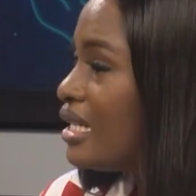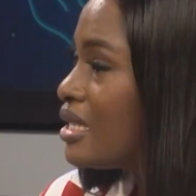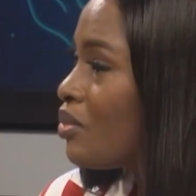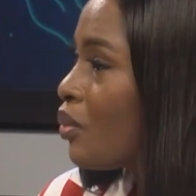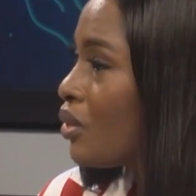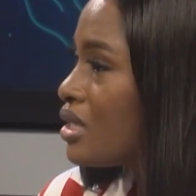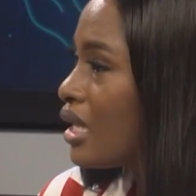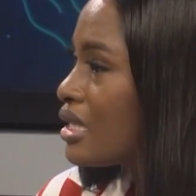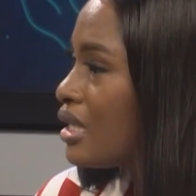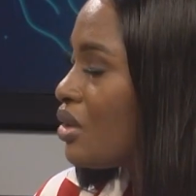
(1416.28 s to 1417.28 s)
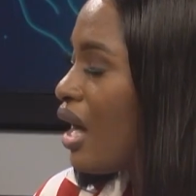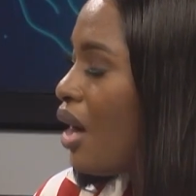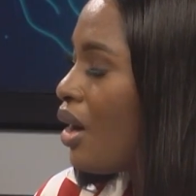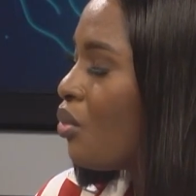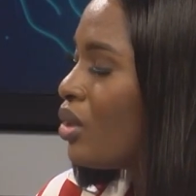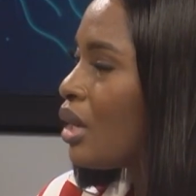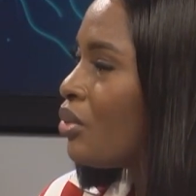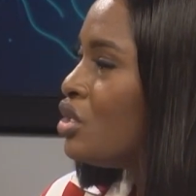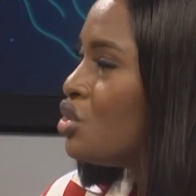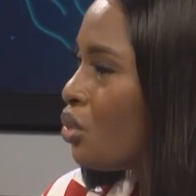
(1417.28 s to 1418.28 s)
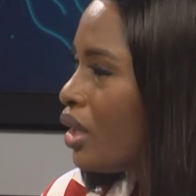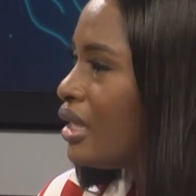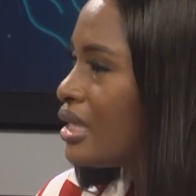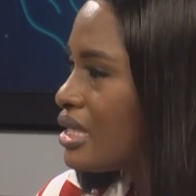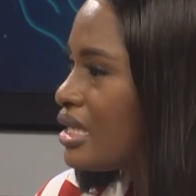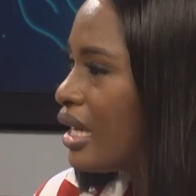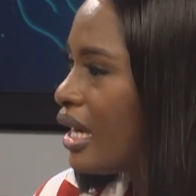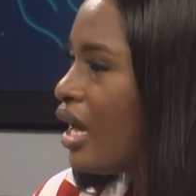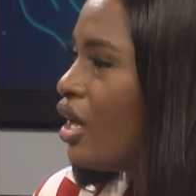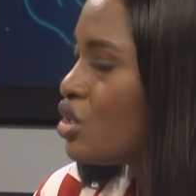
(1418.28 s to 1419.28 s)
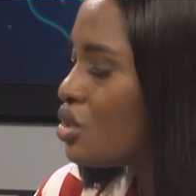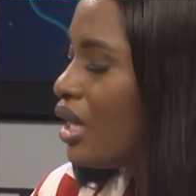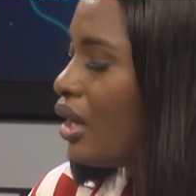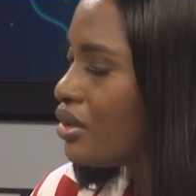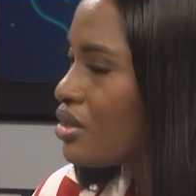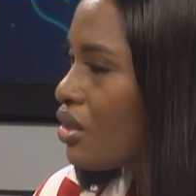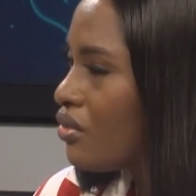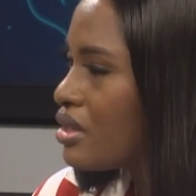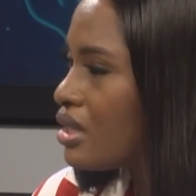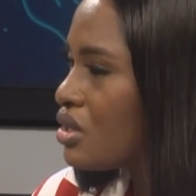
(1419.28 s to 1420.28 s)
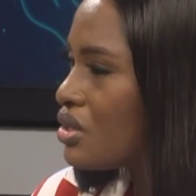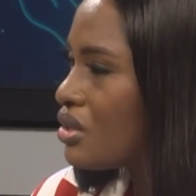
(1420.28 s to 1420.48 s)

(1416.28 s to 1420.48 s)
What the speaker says: to be protected. What are we doing this year to allow this conversation?